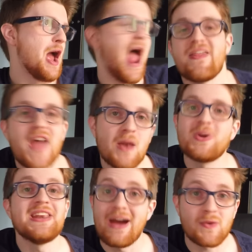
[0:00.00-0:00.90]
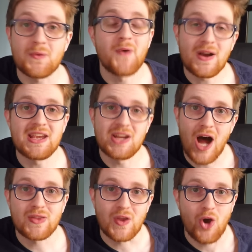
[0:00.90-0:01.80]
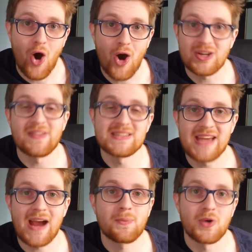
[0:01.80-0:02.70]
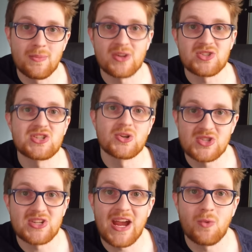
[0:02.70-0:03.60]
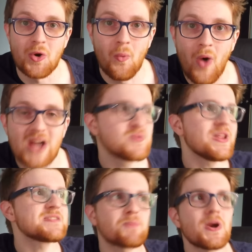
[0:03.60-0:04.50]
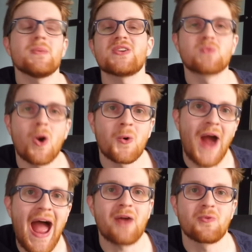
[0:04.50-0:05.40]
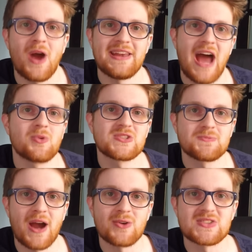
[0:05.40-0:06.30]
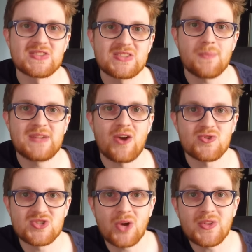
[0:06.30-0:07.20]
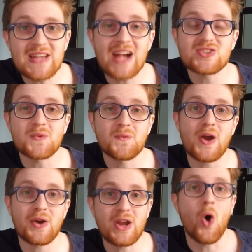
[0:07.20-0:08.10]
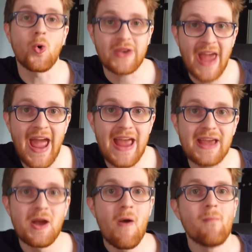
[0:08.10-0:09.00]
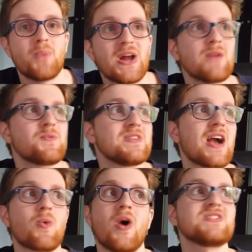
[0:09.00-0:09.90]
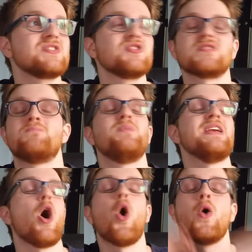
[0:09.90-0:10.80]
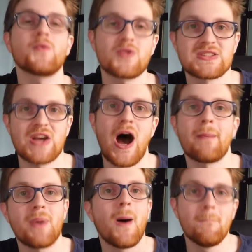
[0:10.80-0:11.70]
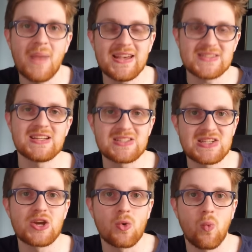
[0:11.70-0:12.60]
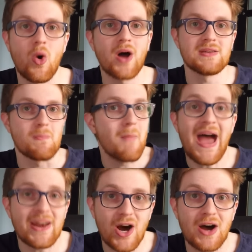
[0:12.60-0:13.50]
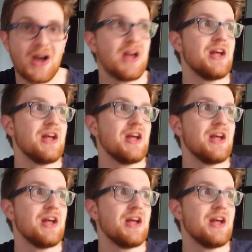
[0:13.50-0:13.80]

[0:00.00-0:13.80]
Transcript: And then we never fucking got the card and the deck pretty much still stayed where it was. Well, that's pretty much where we're at right now with Spyrals and Subterrors. You know, the decks are faring okay, but if the deck wants to just be over the top, amazing tier 1 meta,